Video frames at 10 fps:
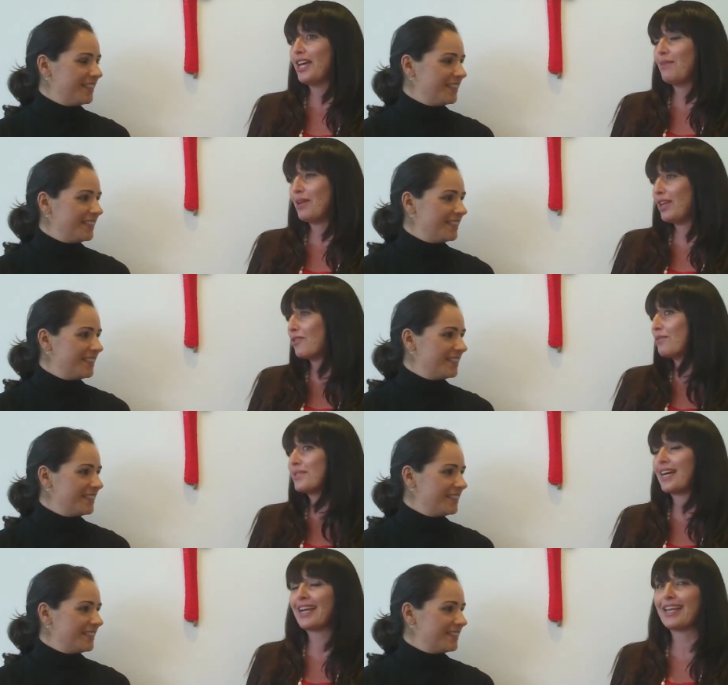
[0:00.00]
Speaker 1: meeting rooms.
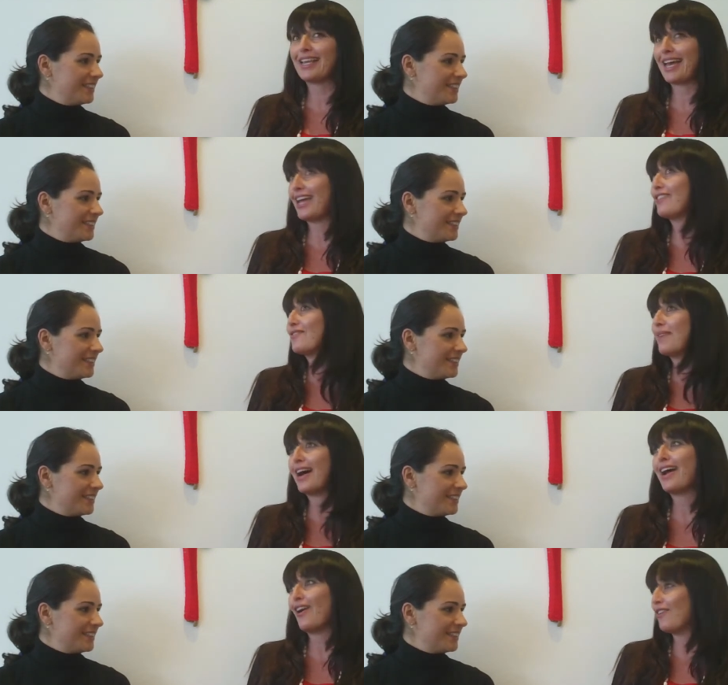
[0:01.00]
I gave my
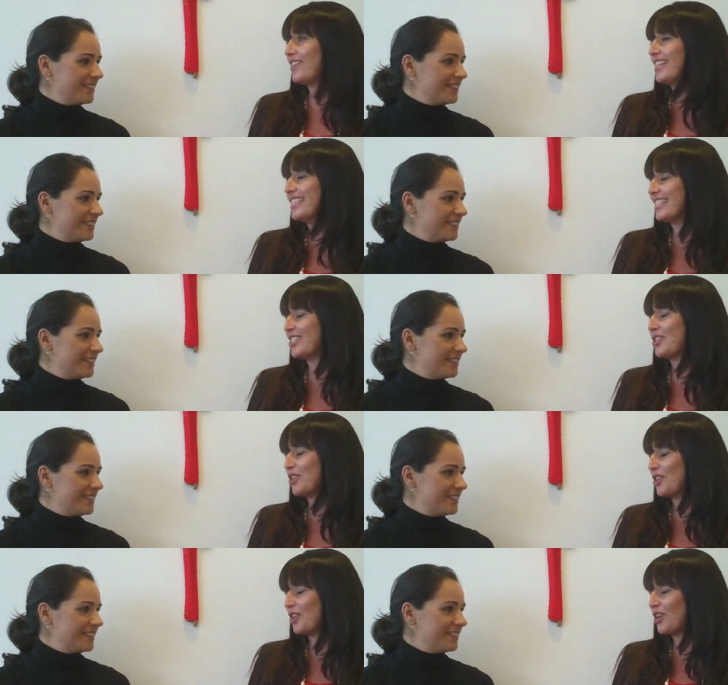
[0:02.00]
office
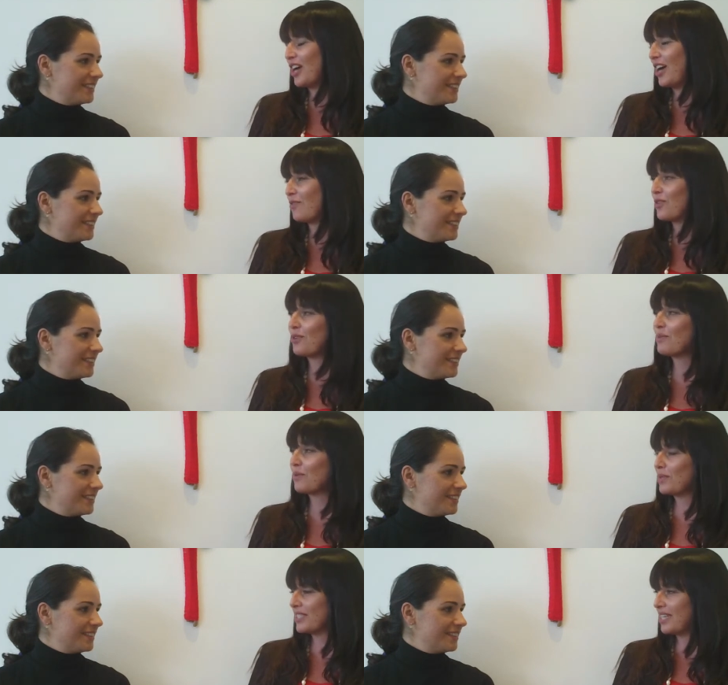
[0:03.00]
to a room that
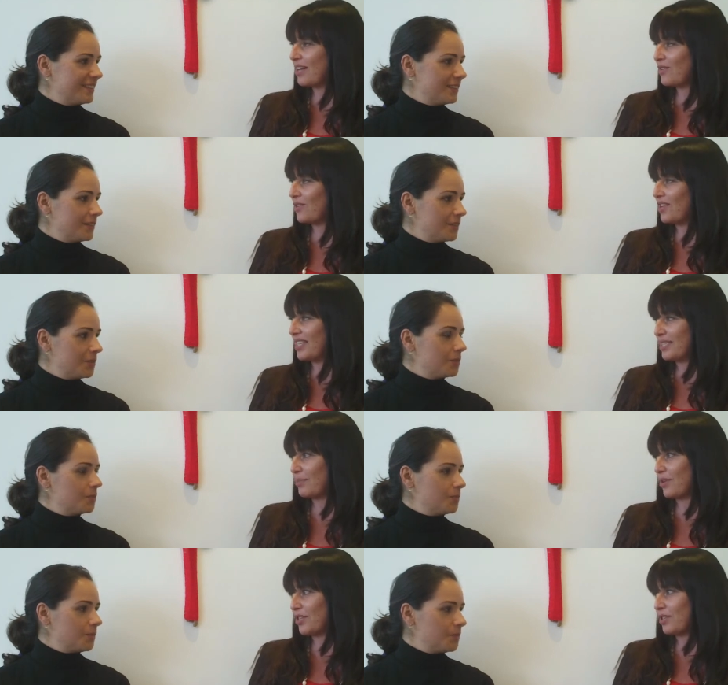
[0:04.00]
is now called the
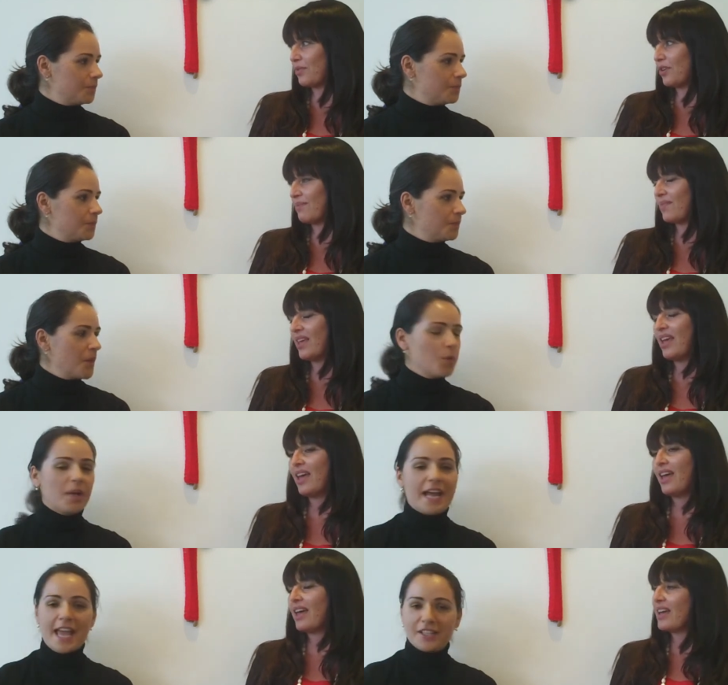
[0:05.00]
inspiration room.
Speaker 2: When I
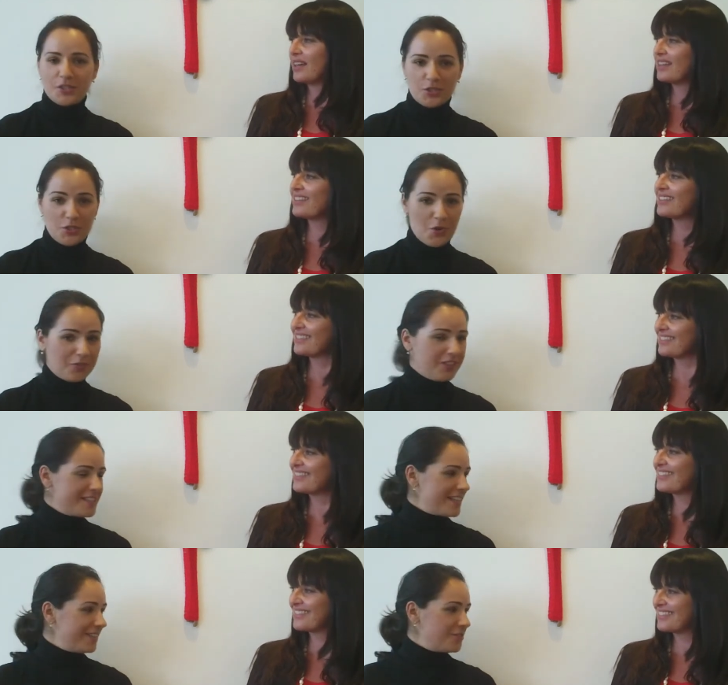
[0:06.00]
entered the office,
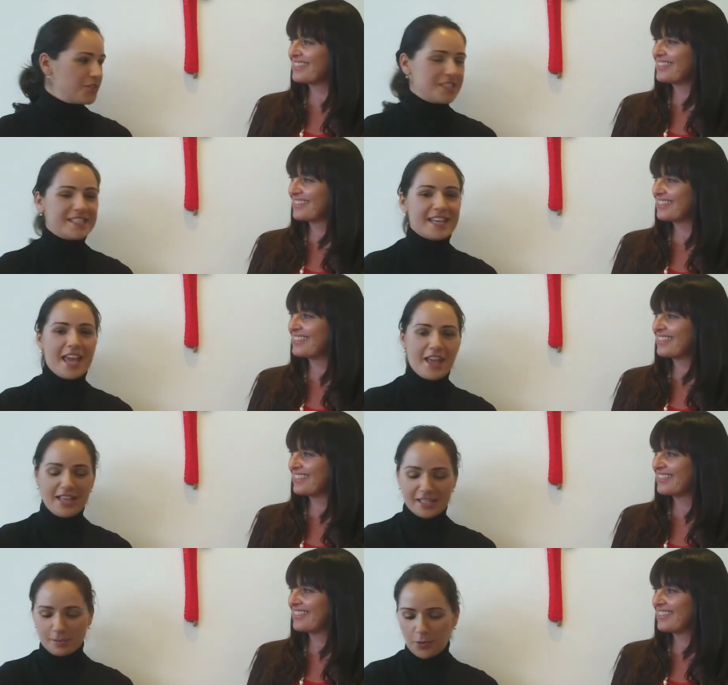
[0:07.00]
let me just say,
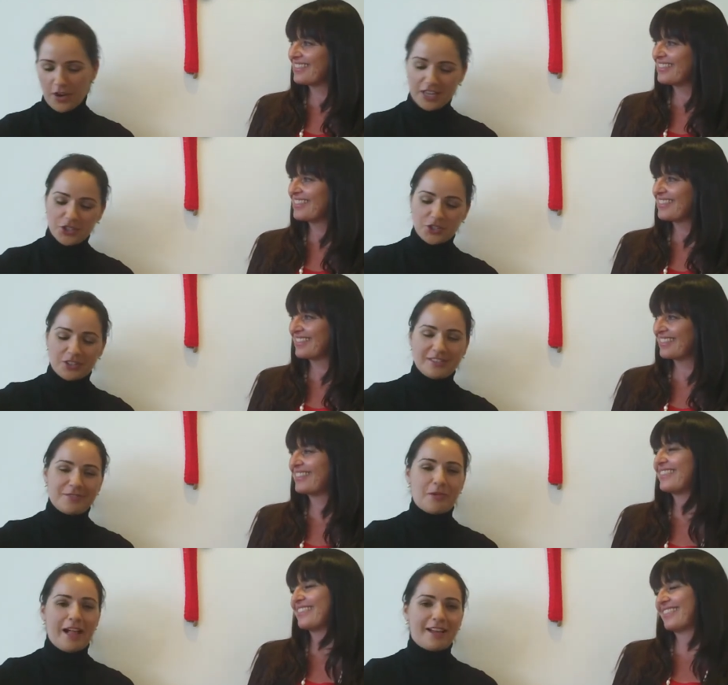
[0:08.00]
inspiration
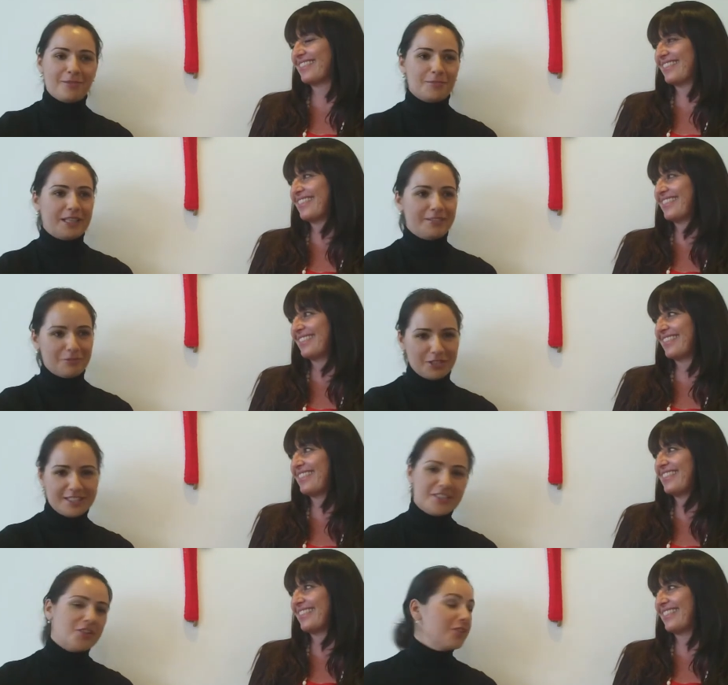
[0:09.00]
welcomed me written
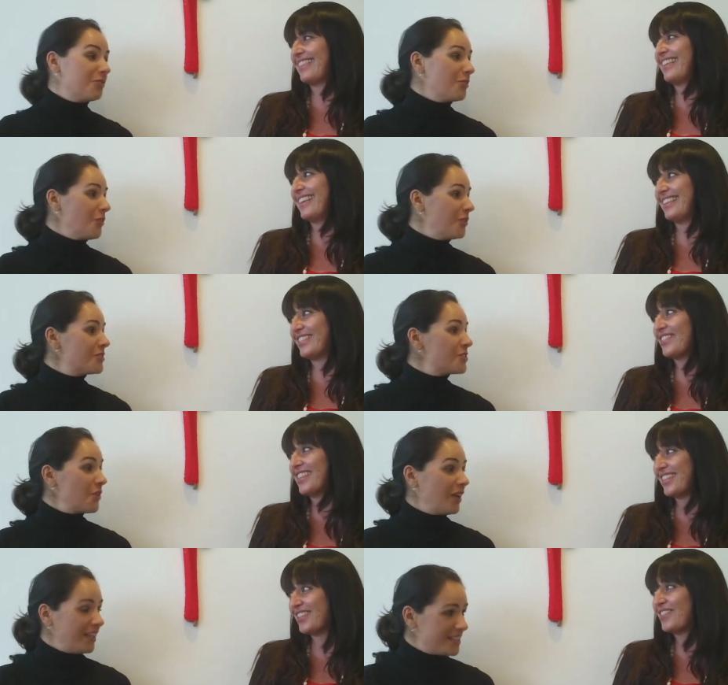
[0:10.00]
on the floor. It's so
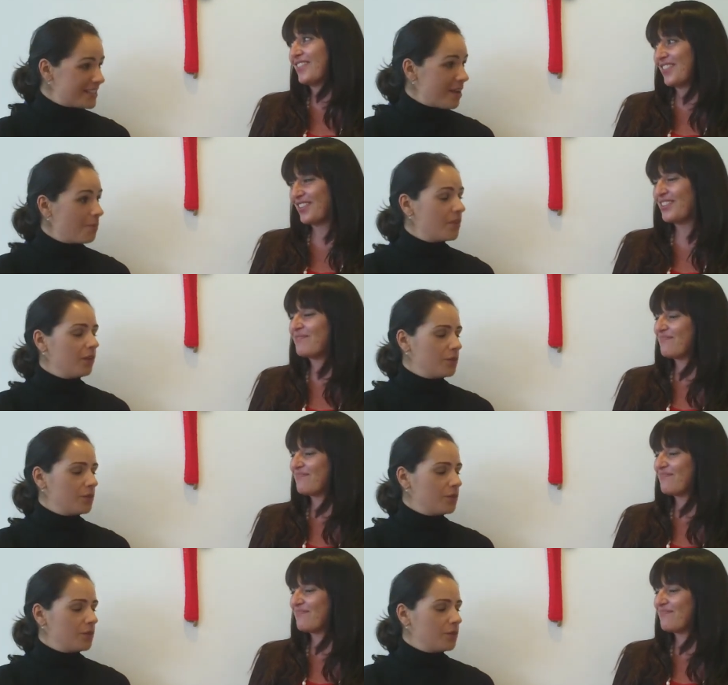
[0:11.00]
it is something